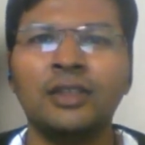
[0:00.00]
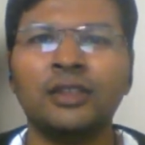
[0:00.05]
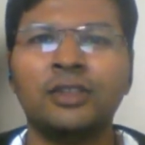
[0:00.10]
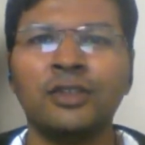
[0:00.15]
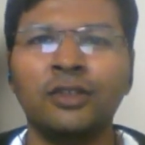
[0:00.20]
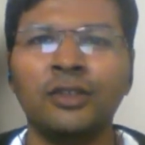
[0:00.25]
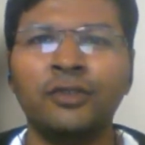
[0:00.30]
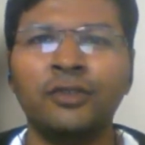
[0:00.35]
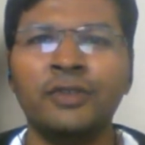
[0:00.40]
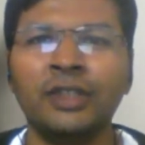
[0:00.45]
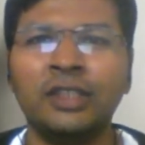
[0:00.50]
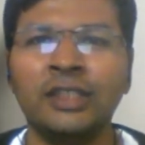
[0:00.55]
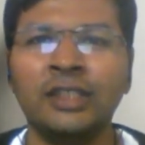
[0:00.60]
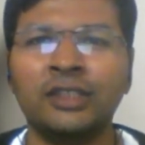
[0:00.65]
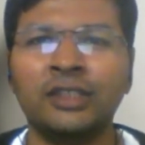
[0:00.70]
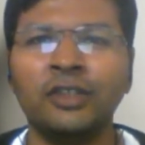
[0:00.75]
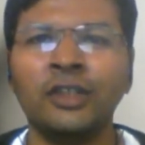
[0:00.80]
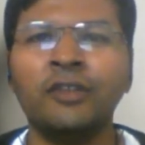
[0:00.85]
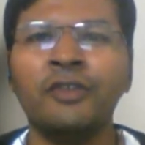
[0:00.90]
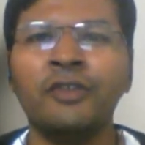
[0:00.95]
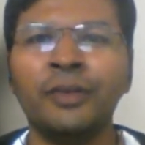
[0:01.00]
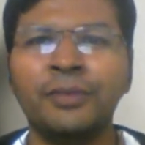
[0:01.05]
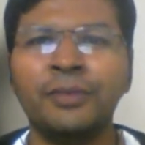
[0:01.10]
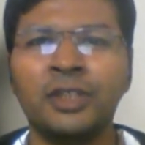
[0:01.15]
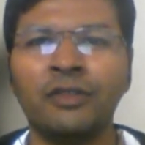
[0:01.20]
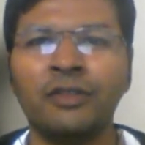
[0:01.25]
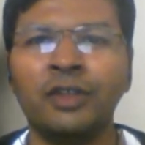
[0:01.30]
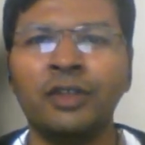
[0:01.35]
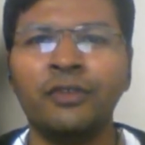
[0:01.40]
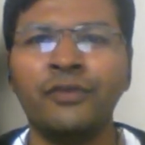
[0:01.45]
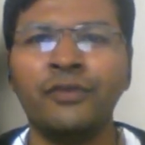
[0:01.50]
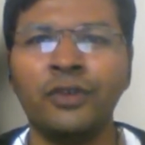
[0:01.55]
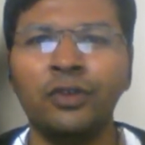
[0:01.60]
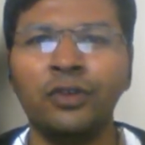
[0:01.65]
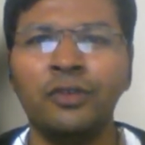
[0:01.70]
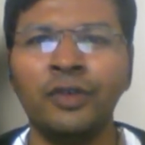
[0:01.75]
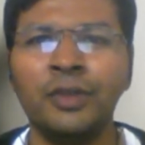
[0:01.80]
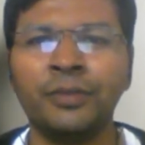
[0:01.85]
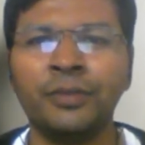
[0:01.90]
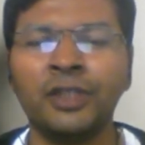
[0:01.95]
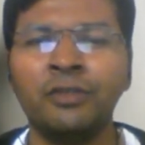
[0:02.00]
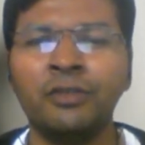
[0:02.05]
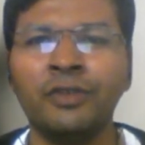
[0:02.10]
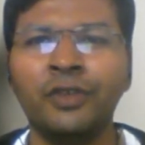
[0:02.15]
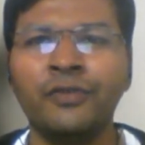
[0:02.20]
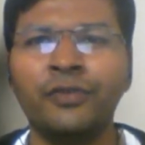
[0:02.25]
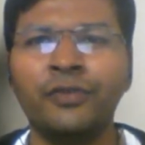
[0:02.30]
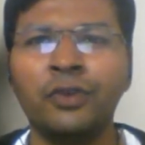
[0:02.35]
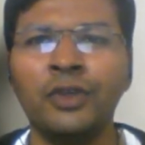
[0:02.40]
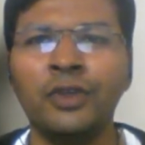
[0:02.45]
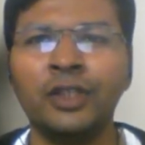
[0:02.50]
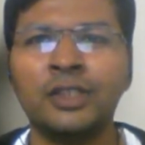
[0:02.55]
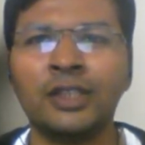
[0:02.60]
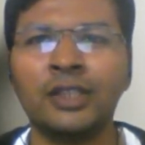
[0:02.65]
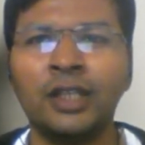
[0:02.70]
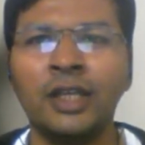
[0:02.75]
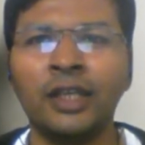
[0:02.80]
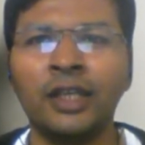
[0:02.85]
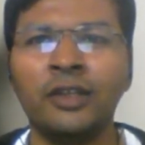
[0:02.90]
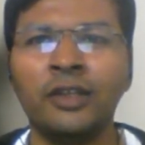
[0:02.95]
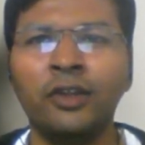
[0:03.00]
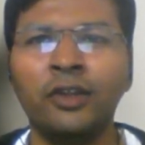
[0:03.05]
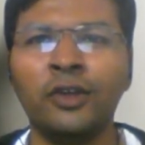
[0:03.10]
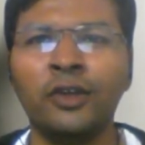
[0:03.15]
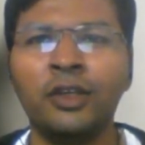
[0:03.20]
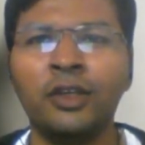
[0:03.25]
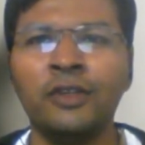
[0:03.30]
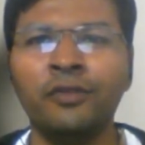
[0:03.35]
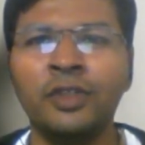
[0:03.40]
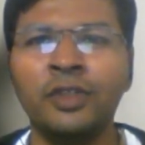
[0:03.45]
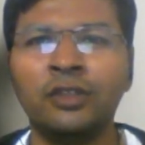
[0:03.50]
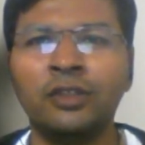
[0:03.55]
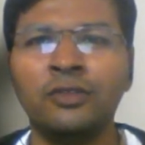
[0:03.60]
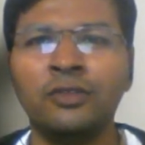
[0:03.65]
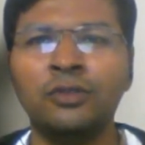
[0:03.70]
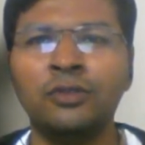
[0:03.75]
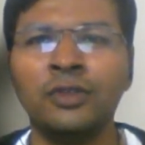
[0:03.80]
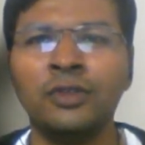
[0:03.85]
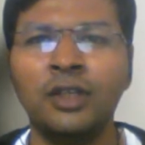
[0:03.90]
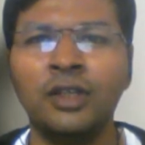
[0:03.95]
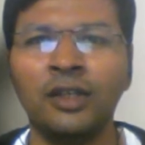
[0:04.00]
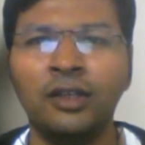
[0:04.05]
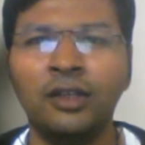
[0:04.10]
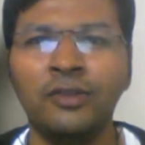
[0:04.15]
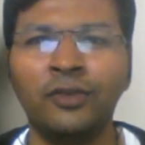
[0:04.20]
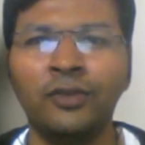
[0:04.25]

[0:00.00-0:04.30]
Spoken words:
So one is your web server flow. Web server flow is like login with Google,